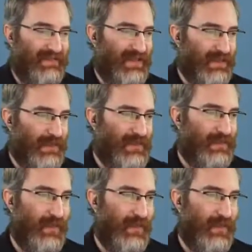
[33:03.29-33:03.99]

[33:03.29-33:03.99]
So I just